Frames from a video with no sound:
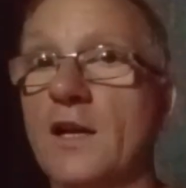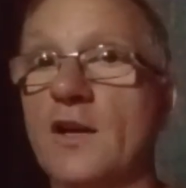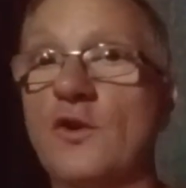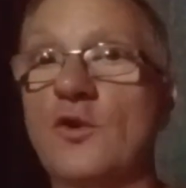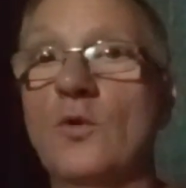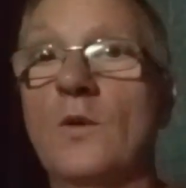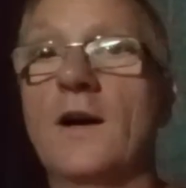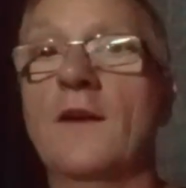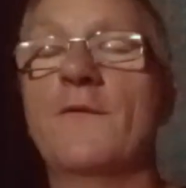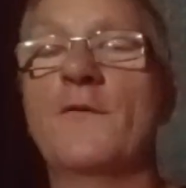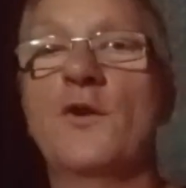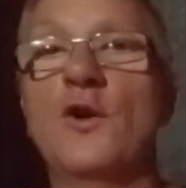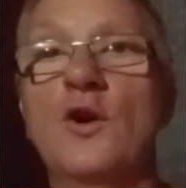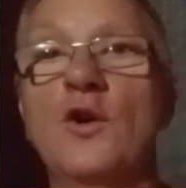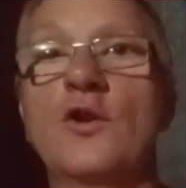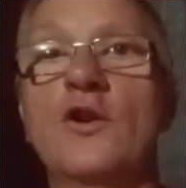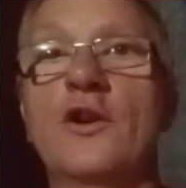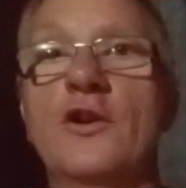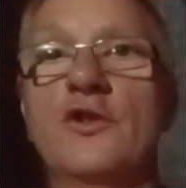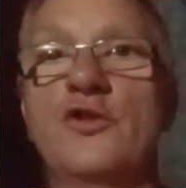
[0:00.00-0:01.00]
You have
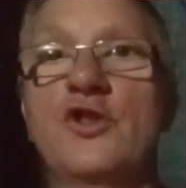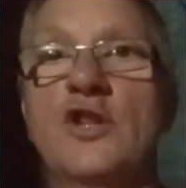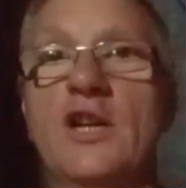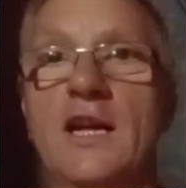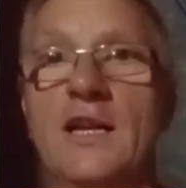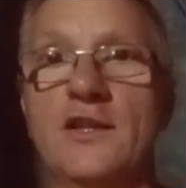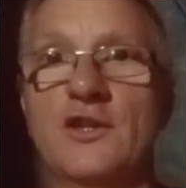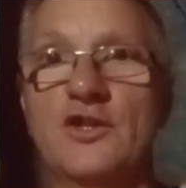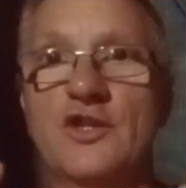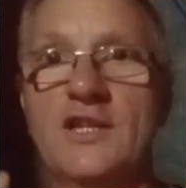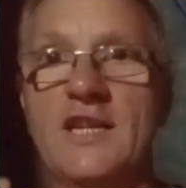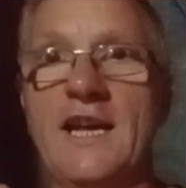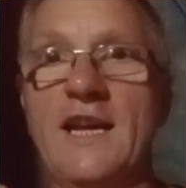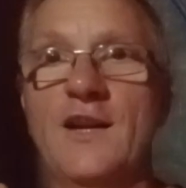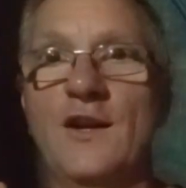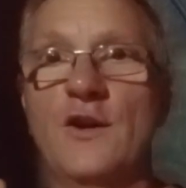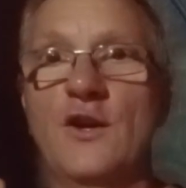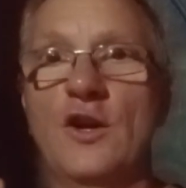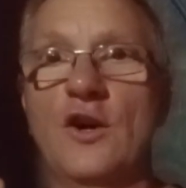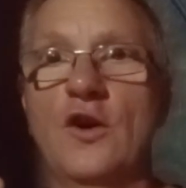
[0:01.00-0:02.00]
not got a chance.
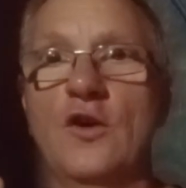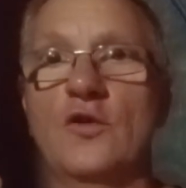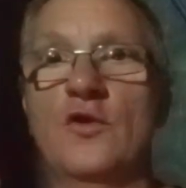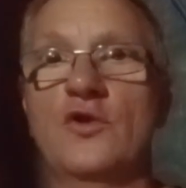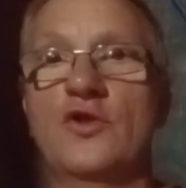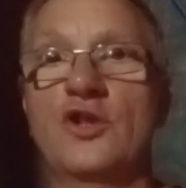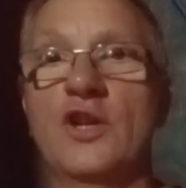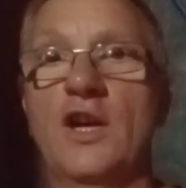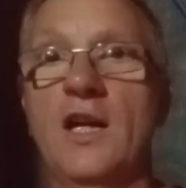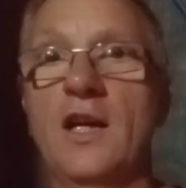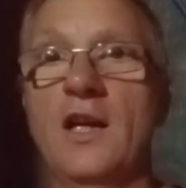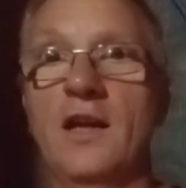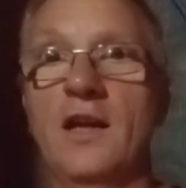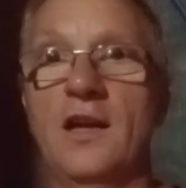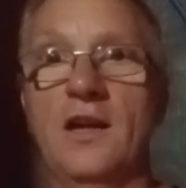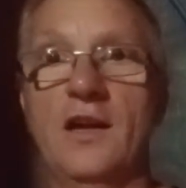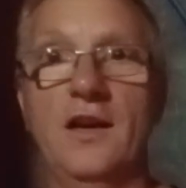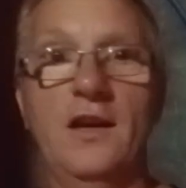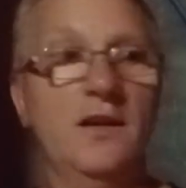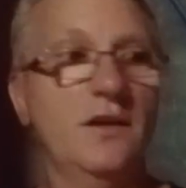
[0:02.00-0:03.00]
10 dogs
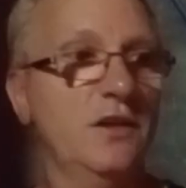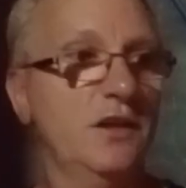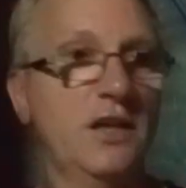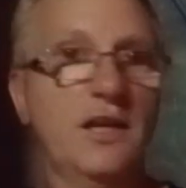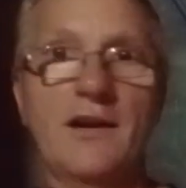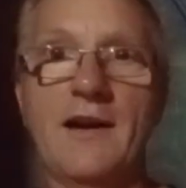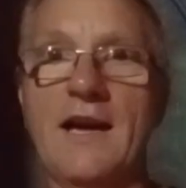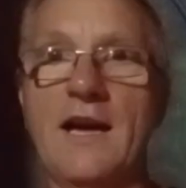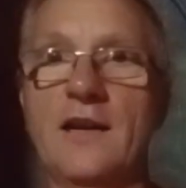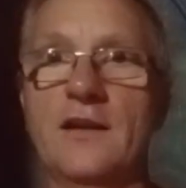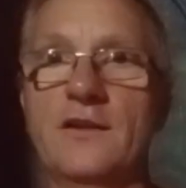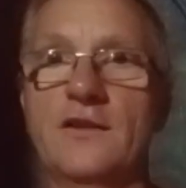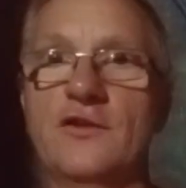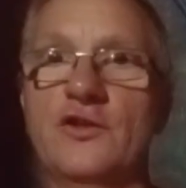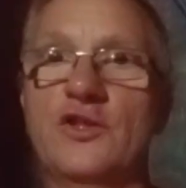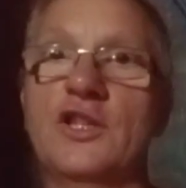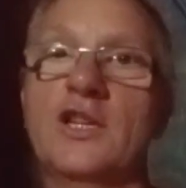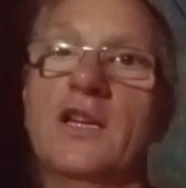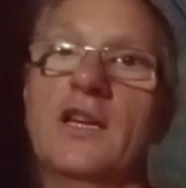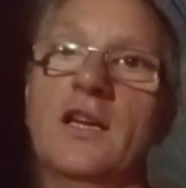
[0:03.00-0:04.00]
in your
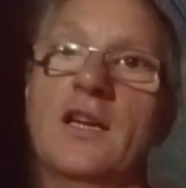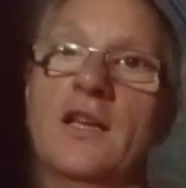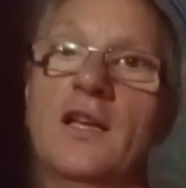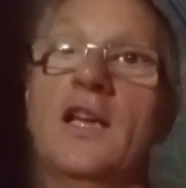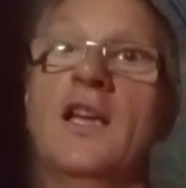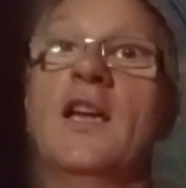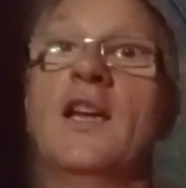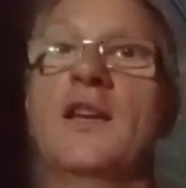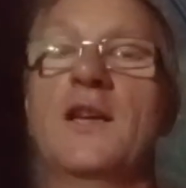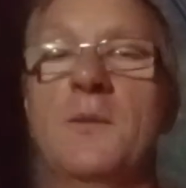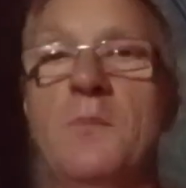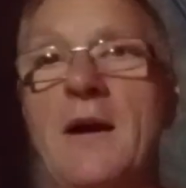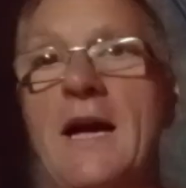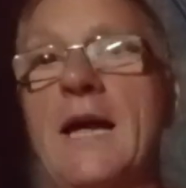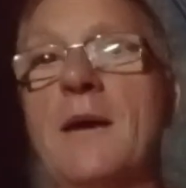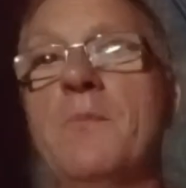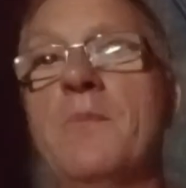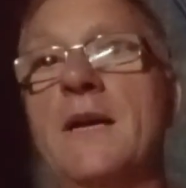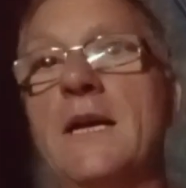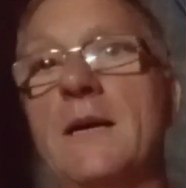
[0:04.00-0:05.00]
hands, yeah. You
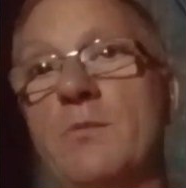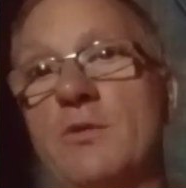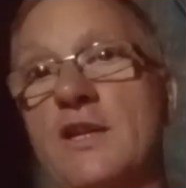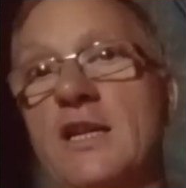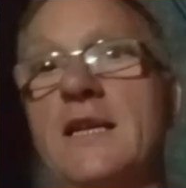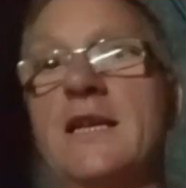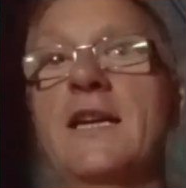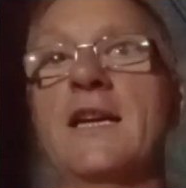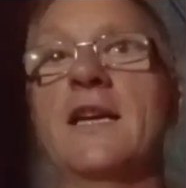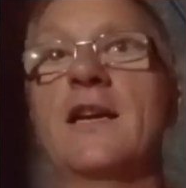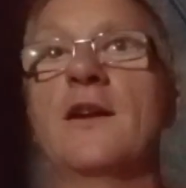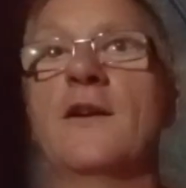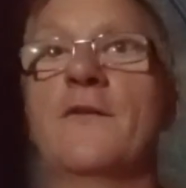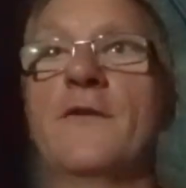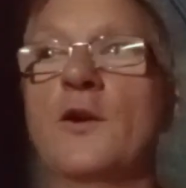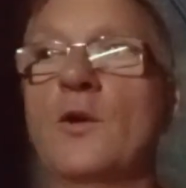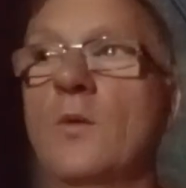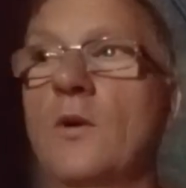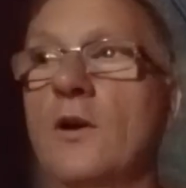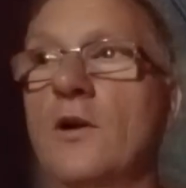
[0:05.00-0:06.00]
might be able to kick a
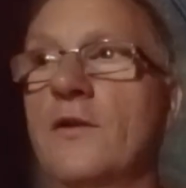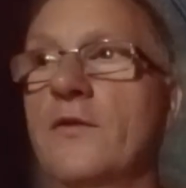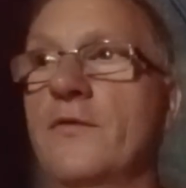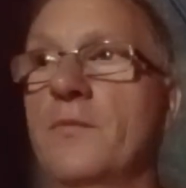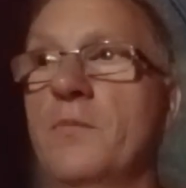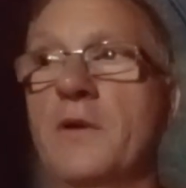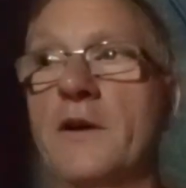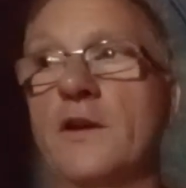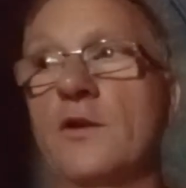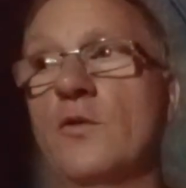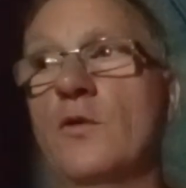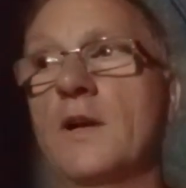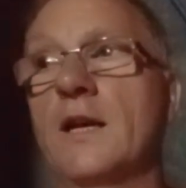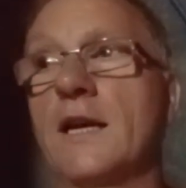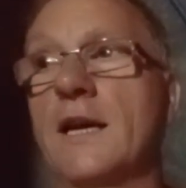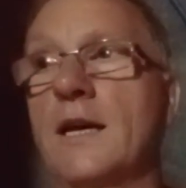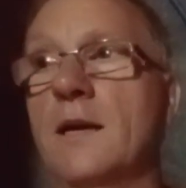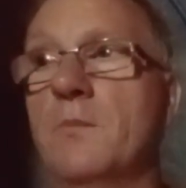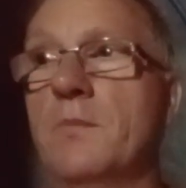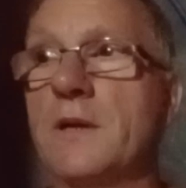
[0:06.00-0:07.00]
few off, but you're going to
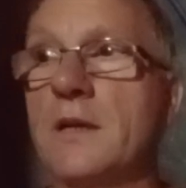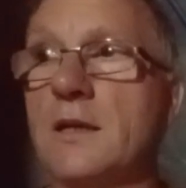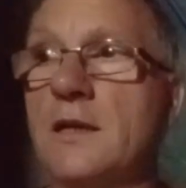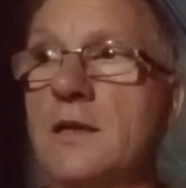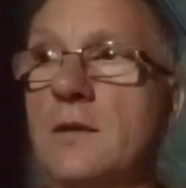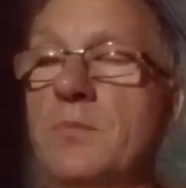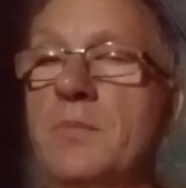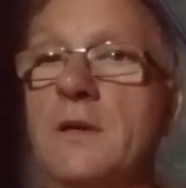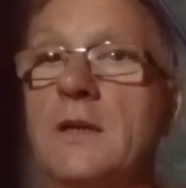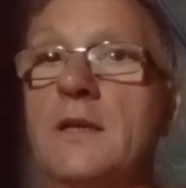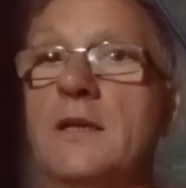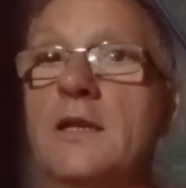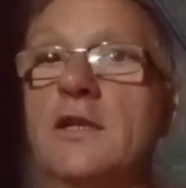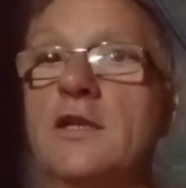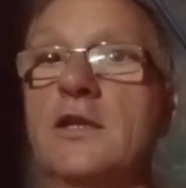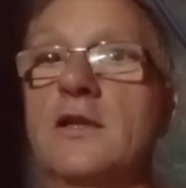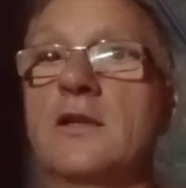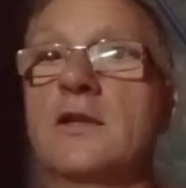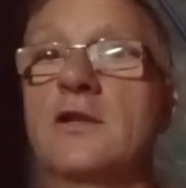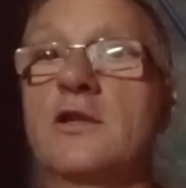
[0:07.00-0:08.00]
get bit to
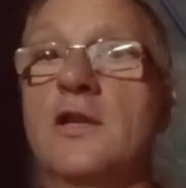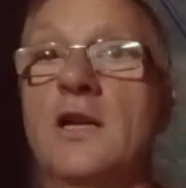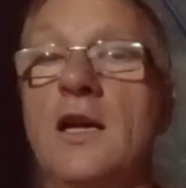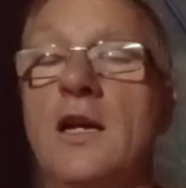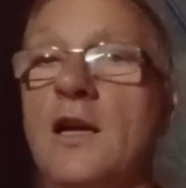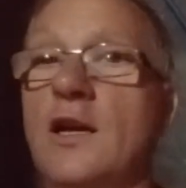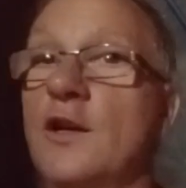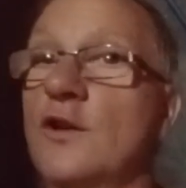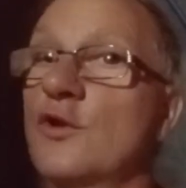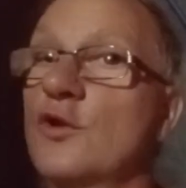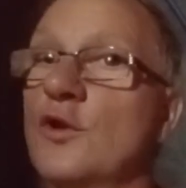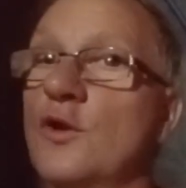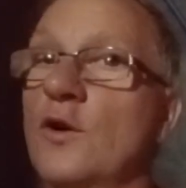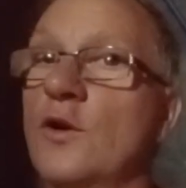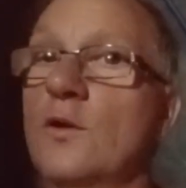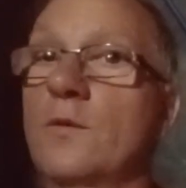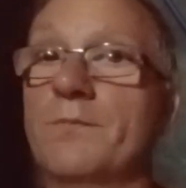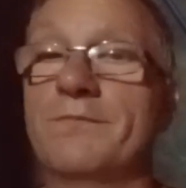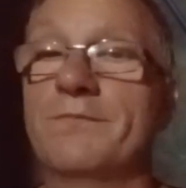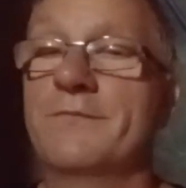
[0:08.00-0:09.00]
pieces.
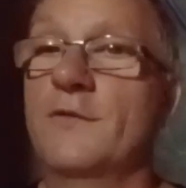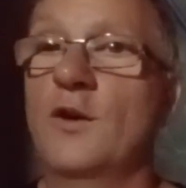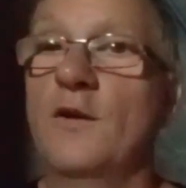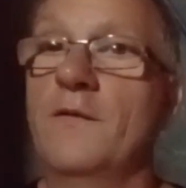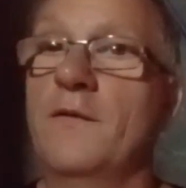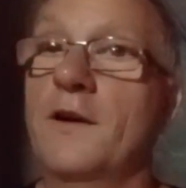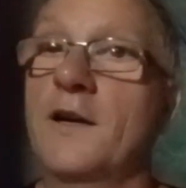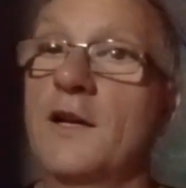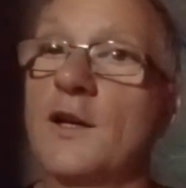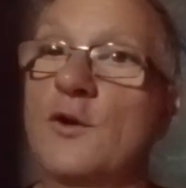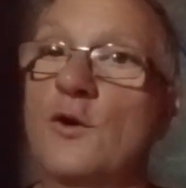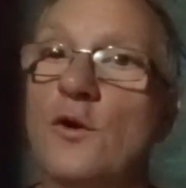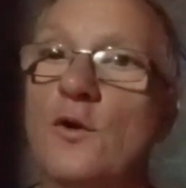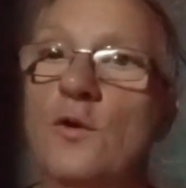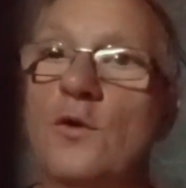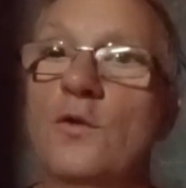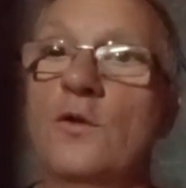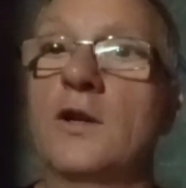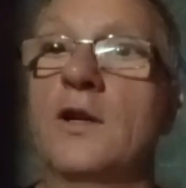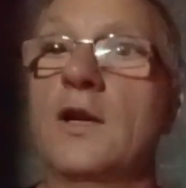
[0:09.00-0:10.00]
So, not very
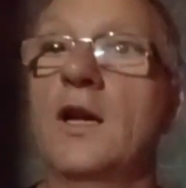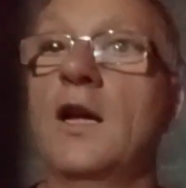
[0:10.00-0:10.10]
good.